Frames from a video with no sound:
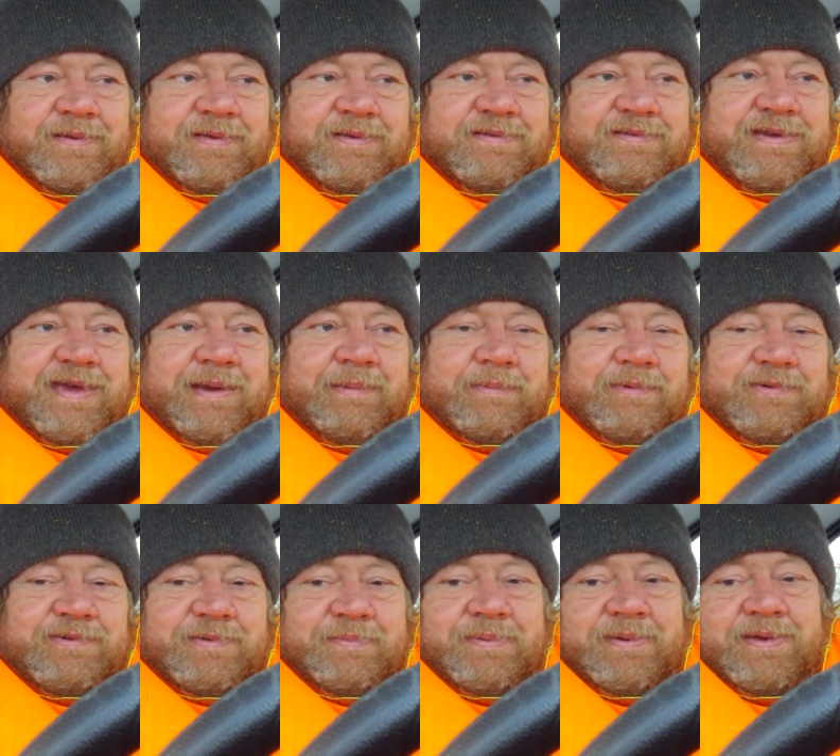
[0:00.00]
This camera
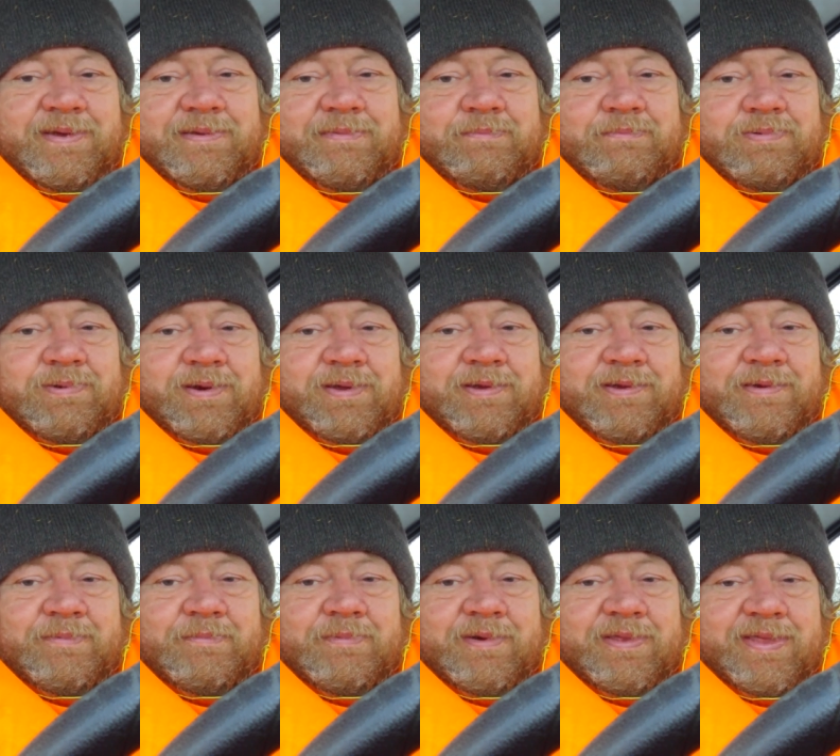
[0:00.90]
should be pretty
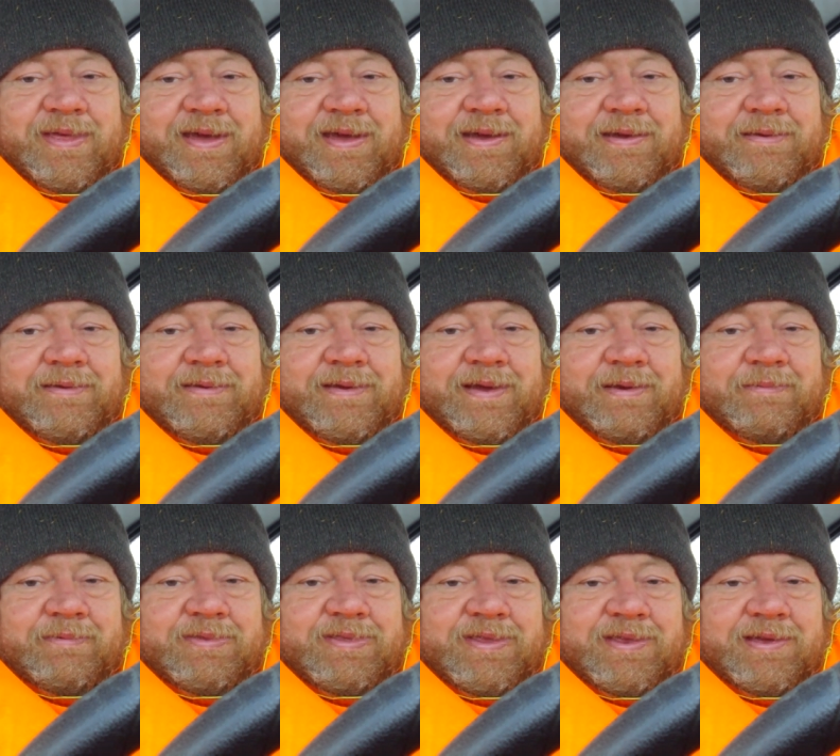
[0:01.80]
good with that, I
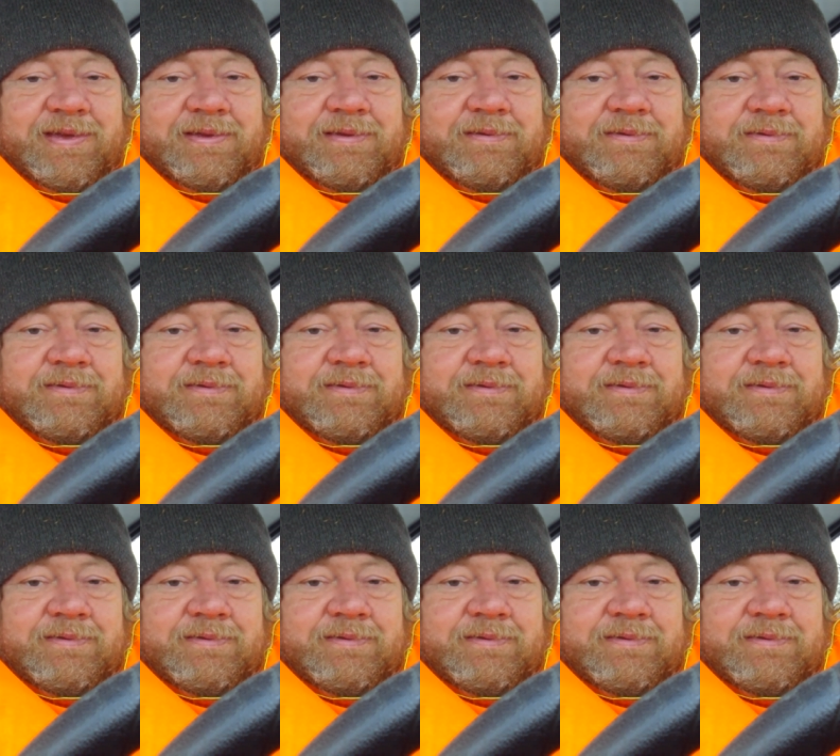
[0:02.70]
would think.